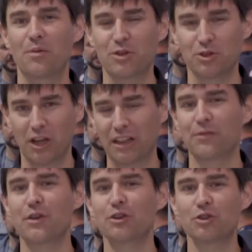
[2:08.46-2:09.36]
with
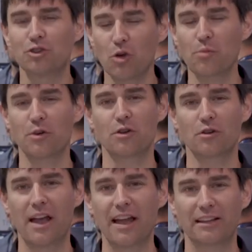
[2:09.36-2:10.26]
Jellyfish and Jupiter
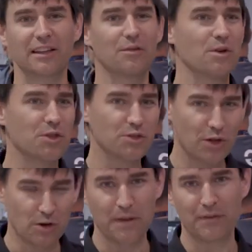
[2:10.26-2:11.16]
interacting, with
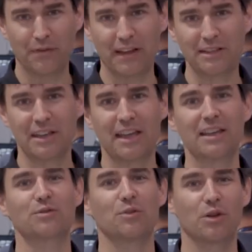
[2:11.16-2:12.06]
Thunder Bay Flex
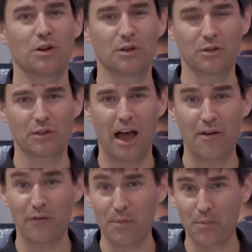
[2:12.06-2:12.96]
8s, with our
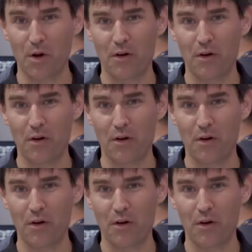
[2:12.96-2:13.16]
Envoy Pro